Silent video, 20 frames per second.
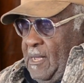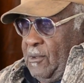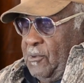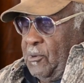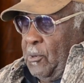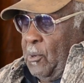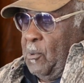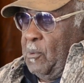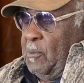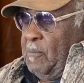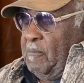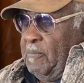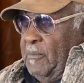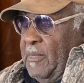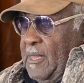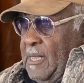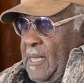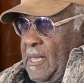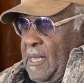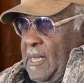So
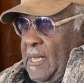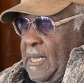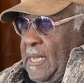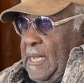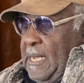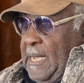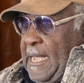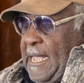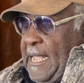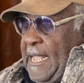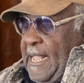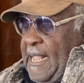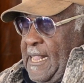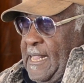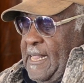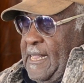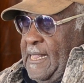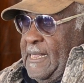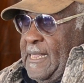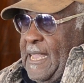
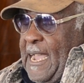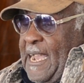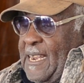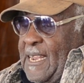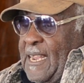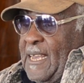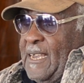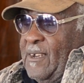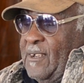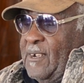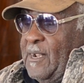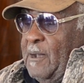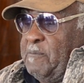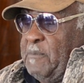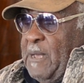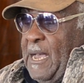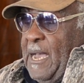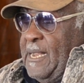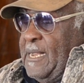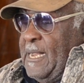they lived
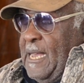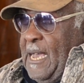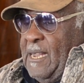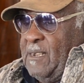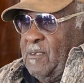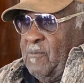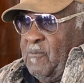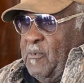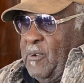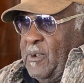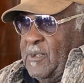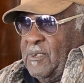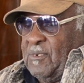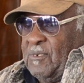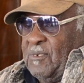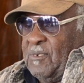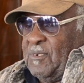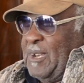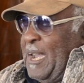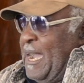up there in that for
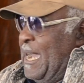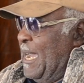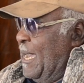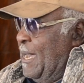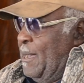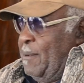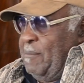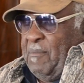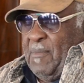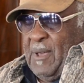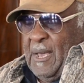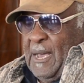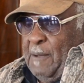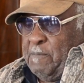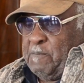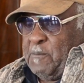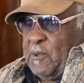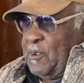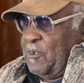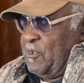time
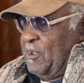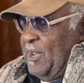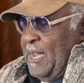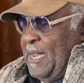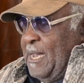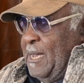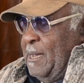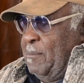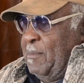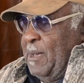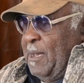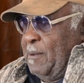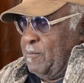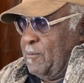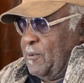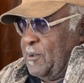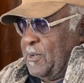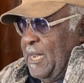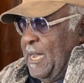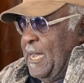after time
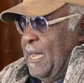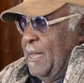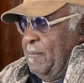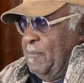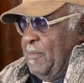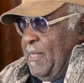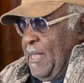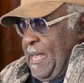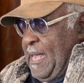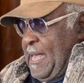after time.